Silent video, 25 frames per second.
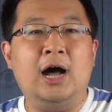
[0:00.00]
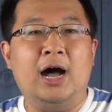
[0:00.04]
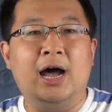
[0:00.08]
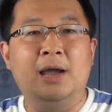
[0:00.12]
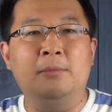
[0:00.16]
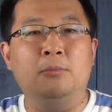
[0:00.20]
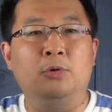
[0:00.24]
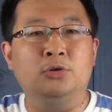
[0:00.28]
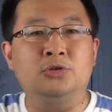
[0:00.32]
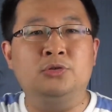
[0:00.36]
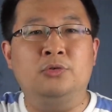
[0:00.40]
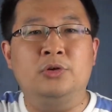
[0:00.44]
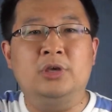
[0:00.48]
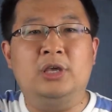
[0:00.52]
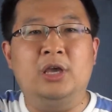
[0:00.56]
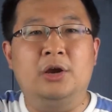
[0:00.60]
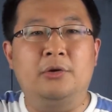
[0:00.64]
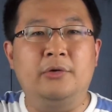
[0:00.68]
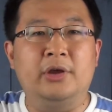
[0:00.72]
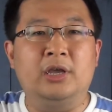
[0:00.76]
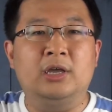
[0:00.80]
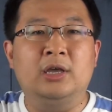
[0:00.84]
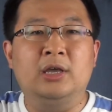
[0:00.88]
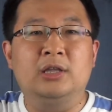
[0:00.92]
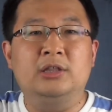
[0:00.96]
I'm also
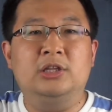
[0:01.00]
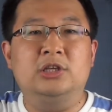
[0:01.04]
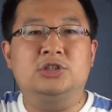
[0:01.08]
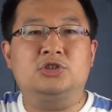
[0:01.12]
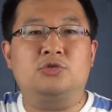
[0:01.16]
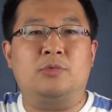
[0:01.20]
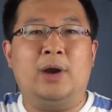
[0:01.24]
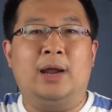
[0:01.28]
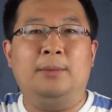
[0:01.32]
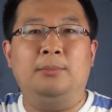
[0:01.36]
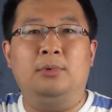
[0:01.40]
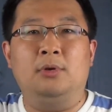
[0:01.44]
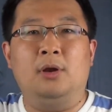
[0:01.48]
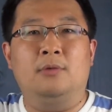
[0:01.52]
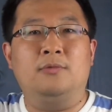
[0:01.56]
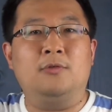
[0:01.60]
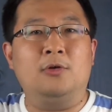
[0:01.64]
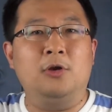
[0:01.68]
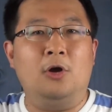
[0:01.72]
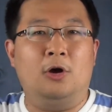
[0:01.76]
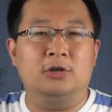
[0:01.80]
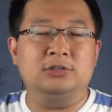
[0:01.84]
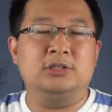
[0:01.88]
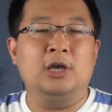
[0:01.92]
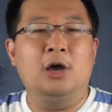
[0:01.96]
hearing the scrabble of
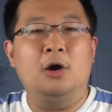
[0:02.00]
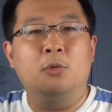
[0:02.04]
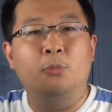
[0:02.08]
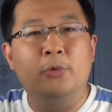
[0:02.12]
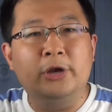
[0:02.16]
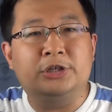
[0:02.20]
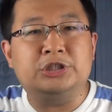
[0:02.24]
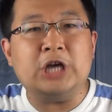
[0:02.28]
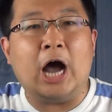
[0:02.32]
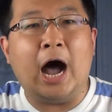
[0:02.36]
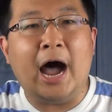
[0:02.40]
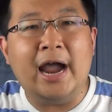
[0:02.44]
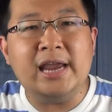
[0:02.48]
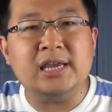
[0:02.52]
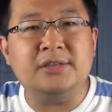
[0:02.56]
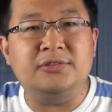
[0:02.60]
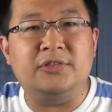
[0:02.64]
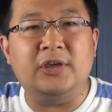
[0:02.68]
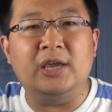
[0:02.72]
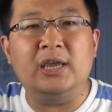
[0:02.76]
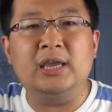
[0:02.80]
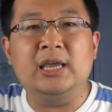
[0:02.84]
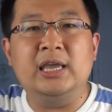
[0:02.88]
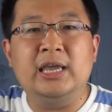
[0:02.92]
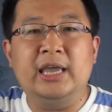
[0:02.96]
claws, which I
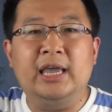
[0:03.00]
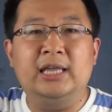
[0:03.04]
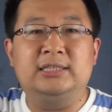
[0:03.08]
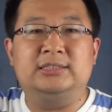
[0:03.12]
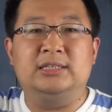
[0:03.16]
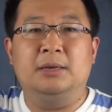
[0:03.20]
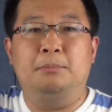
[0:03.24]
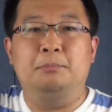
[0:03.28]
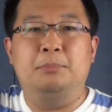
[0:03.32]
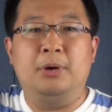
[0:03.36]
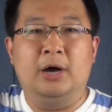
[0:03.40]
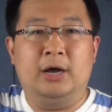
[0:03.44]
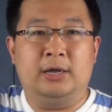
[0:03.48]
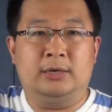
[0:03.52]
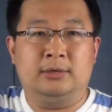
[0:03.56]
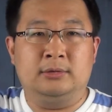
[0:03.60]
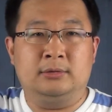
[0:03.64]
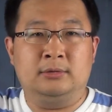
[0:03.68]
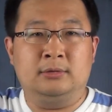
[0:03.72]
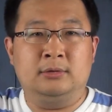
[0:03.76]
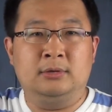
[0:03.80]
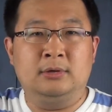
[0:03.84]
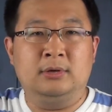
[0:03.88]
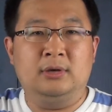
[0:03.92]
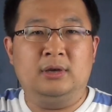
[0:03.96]
think it's a
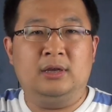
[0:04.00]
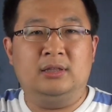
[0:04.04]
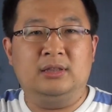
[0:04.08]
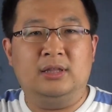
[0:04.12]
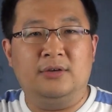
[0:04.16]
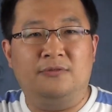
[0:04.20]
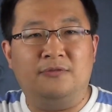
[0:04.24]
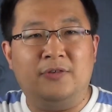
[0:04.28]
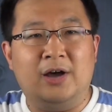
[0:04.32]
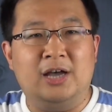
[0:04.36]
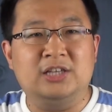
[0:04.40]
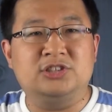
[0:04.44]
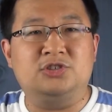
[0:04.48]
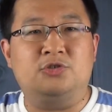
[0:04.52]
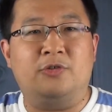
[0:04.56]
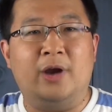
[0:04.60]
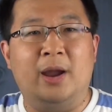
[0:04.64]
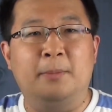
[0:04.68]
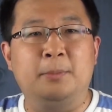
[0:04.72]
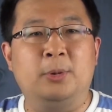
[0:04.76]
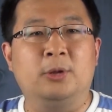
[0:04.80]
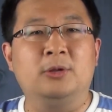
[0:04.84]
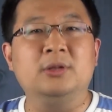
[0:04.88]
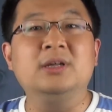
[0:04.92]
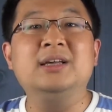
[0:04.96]
bird, the fast
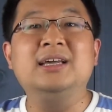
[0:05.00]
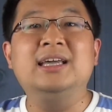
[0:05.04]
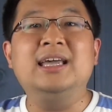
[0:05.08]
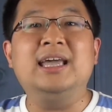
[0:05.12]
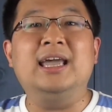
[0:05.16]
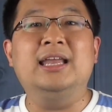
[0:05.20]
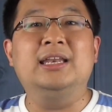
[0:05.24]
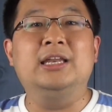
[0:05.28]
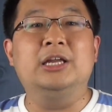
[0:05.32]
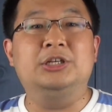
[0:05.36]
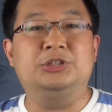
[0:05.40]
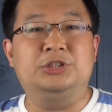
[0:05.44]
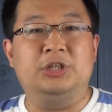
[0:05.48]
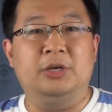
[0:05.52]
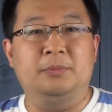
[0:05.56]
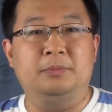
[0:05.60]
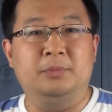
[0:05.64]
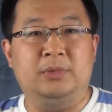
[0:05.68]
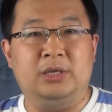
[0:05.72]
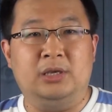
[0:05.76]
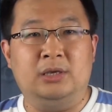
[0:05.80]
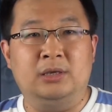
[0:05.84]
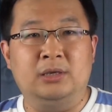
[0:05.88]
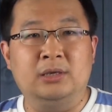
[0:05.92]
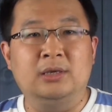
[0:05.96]
treble in the
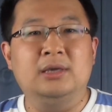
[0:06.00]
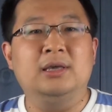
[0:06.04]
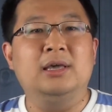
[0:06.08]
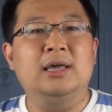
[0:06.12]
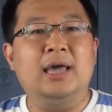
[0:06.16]
chimney.